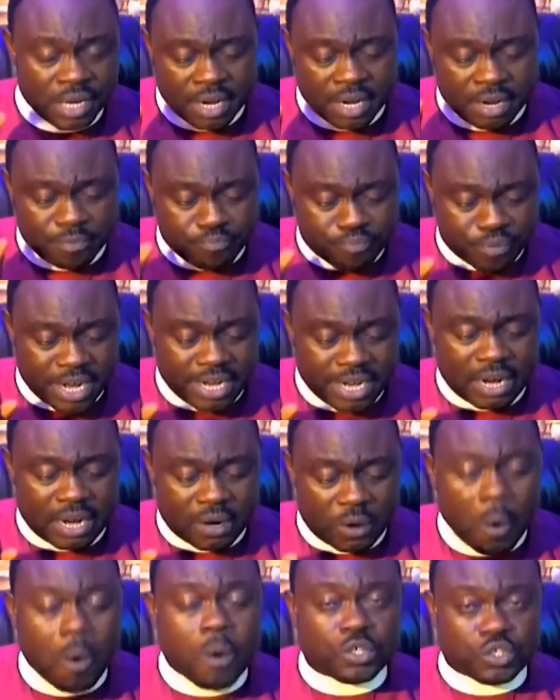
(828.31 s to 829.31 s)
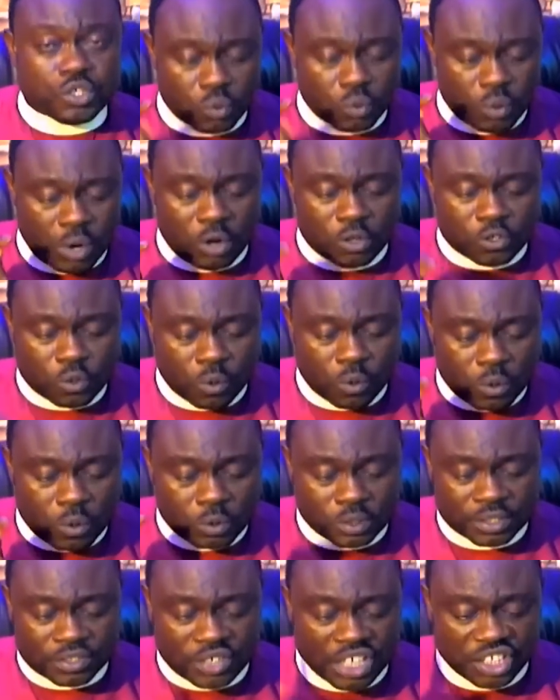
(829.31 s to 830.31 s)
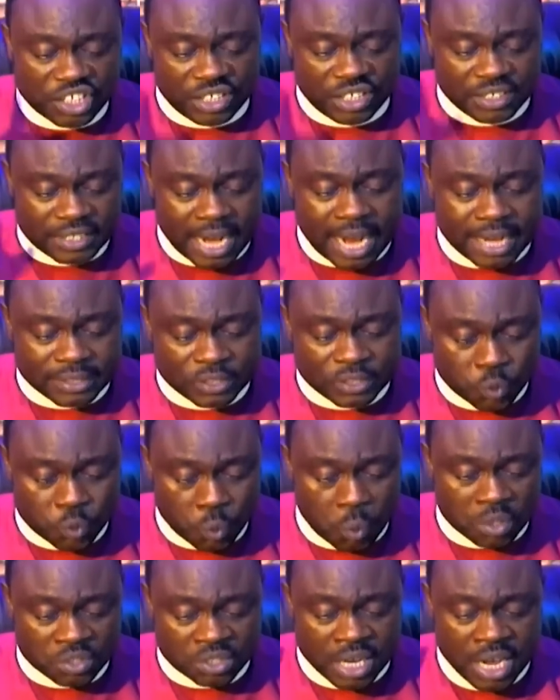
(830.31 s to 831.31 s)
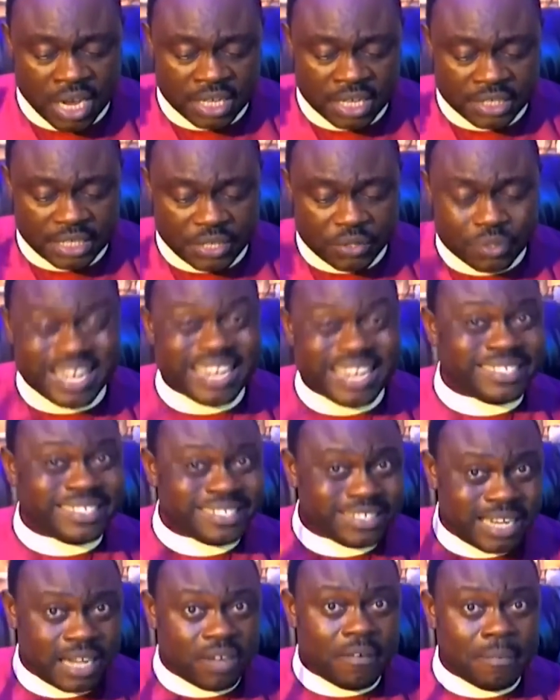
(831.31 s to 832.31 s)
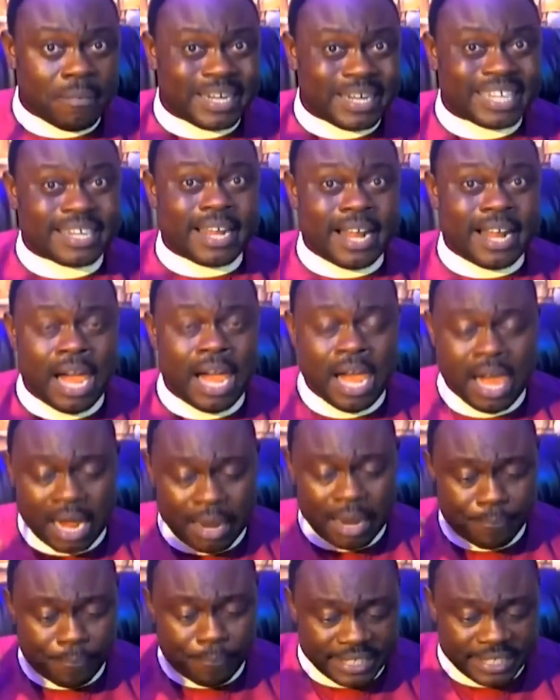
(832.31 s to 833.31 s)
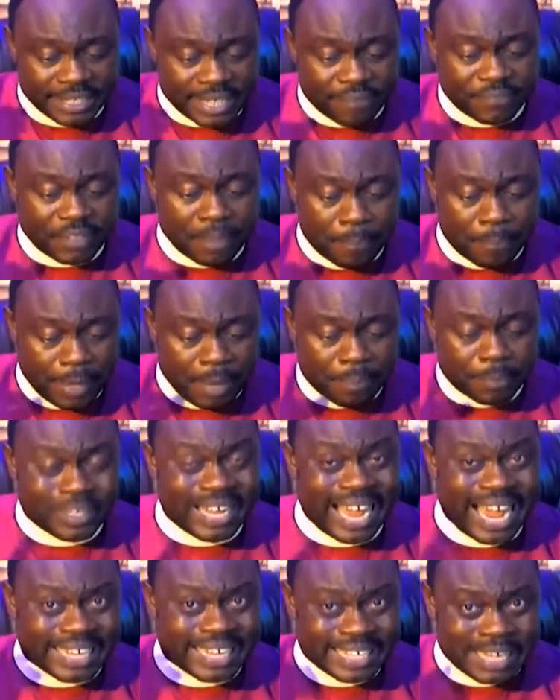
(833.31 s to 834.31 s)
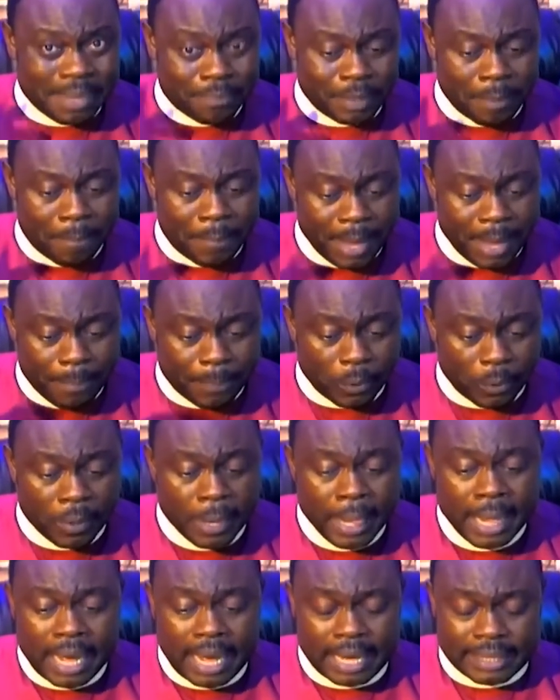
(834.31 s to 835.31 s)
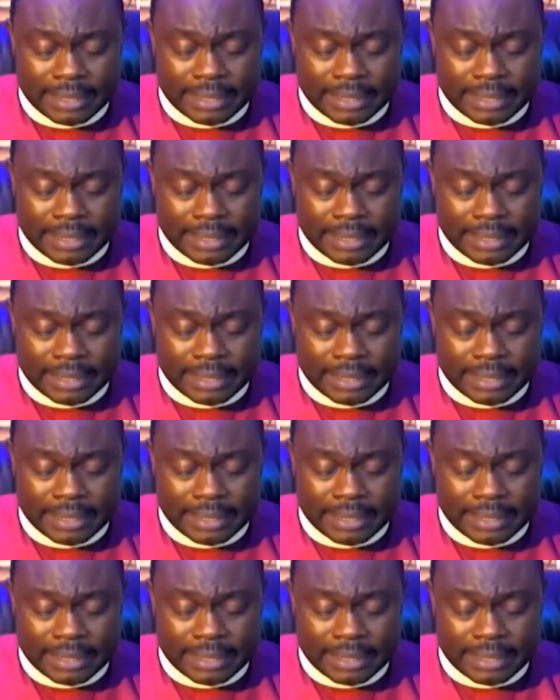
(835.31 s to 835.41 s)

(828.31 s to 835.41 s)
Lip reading: and pray that God should also stretch his hand towards the United States of America and preserve the people and keep the people. And